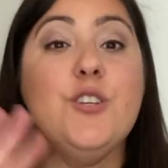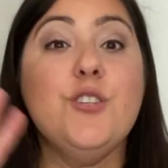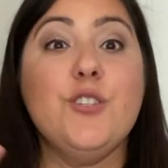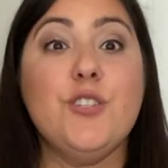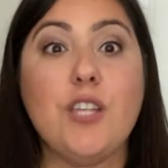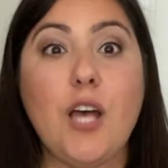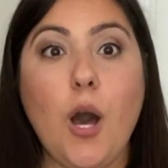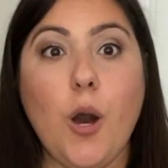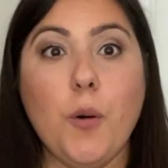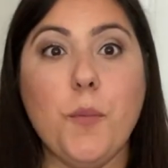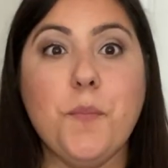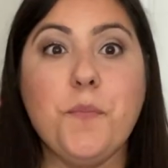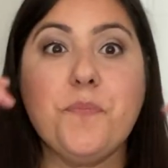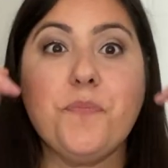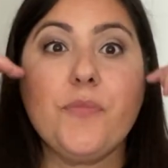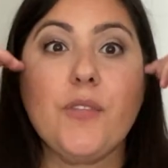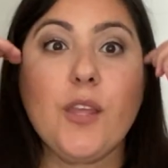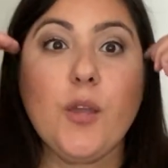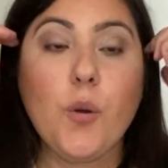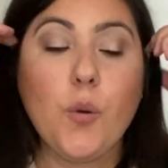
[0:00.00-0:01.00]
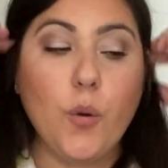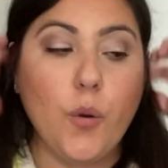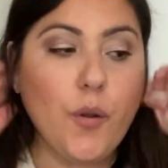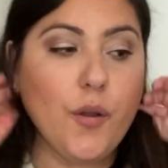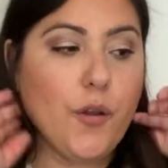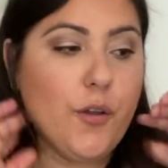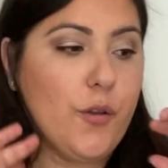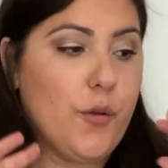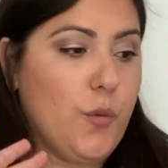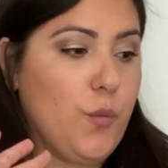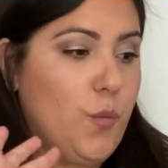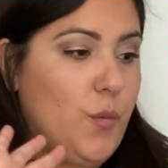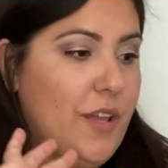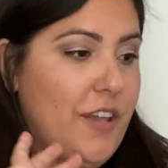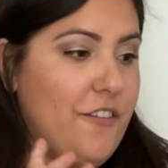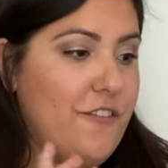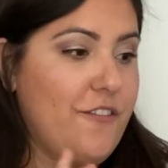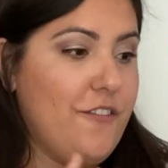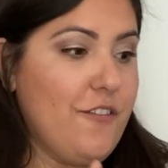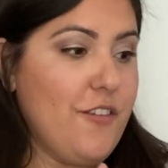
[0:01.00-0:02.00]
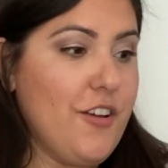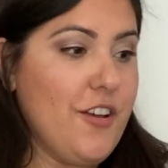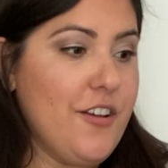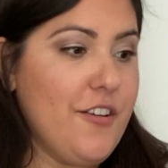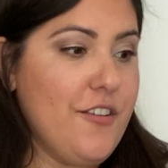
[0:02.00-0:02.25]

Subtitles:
So we've